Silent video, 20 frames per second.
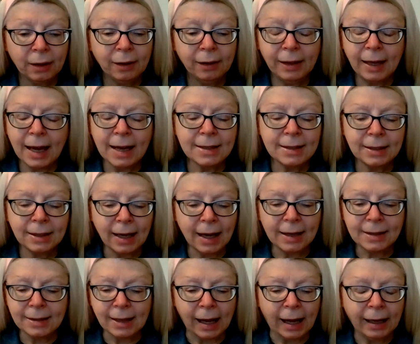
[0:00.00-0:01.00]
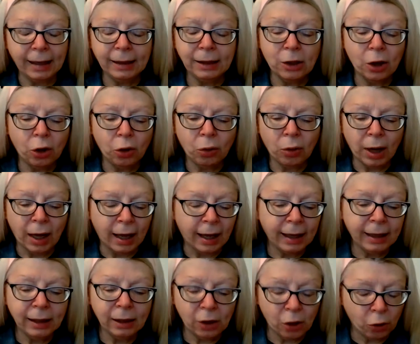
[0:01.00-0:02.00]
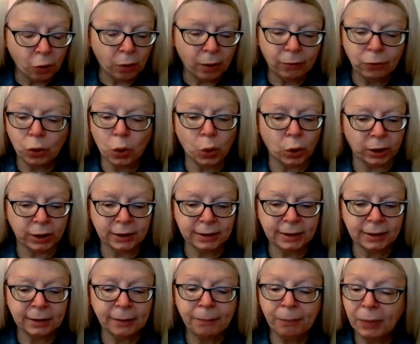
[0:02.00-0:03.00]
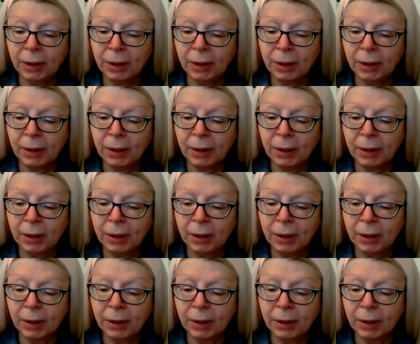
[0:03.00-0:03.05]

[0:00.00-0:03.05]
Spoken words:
Yes, I know, of course.